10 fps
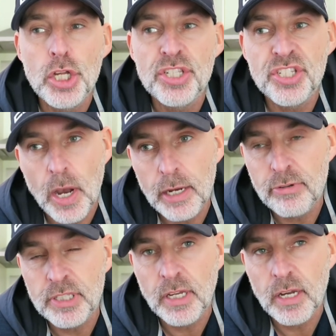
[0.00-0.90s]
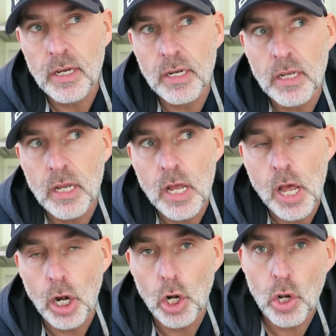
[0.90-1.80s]
side return,
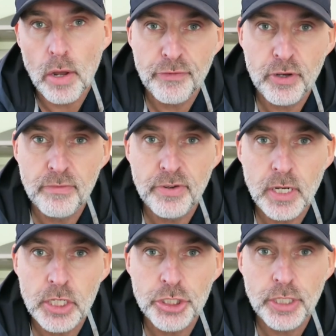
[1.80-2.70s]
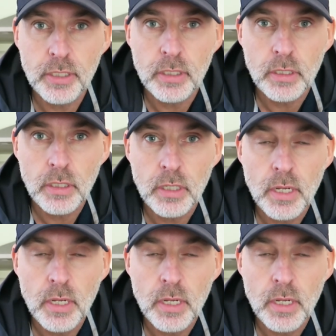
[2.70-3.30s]
loft conversion,